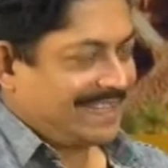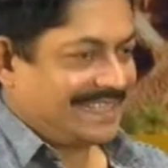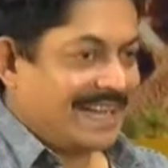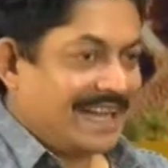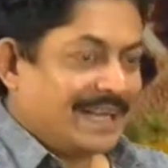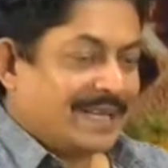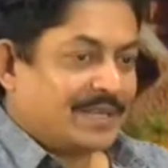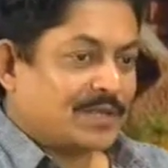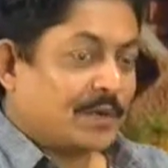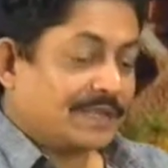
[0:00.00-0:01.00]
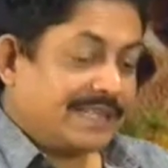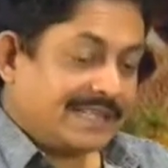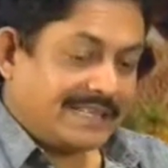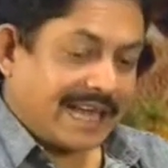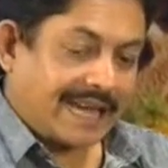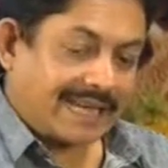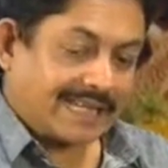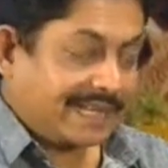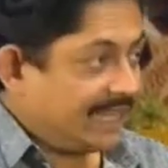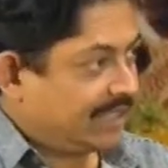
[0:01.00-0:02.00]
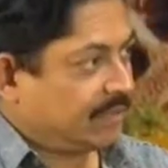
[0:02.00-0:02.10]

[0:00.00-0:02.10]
Yeah. So this character in